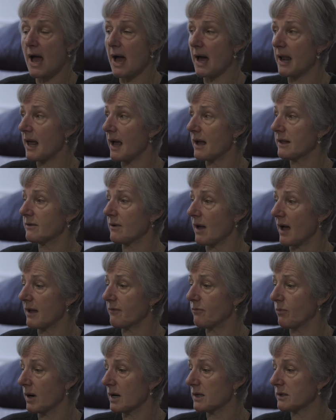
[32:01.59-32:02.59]
And
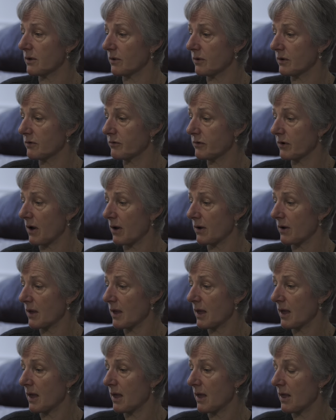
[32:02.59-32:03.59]
I've worked on a drug
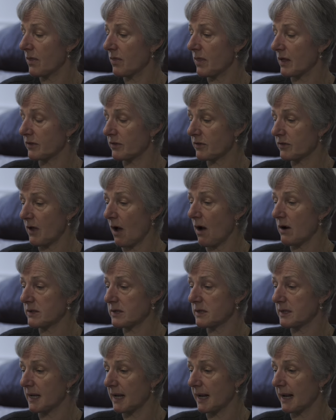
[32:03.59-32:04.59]
that
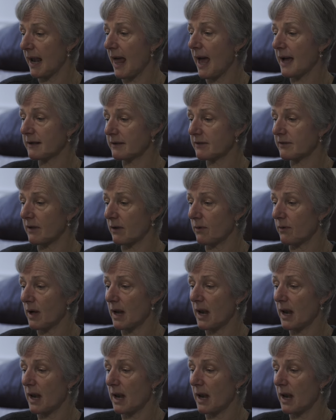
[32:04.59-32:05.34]
started in Glaxo,